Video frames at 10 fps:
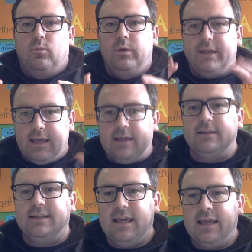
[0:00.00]
We
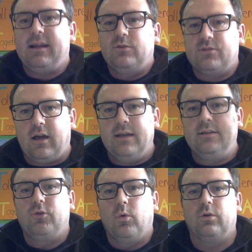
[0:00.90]
can get it outside
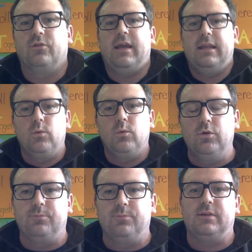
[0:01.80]
the doors. Anyone who
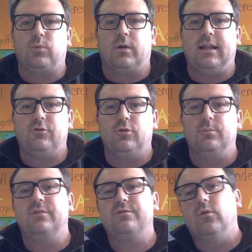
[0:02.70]
comes into our
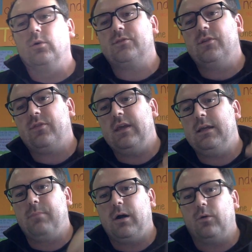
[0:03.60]
classroom is forced to
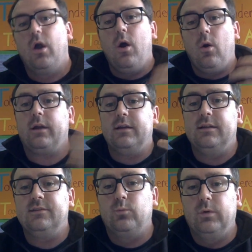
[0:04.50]
think about what it
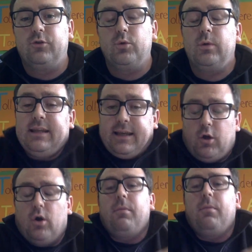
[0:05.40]
is we're doing. They
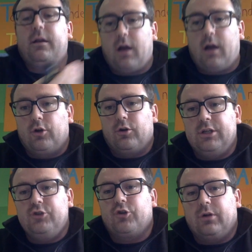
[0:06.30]
come on our
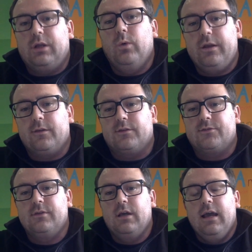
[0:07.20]
learning journey with us.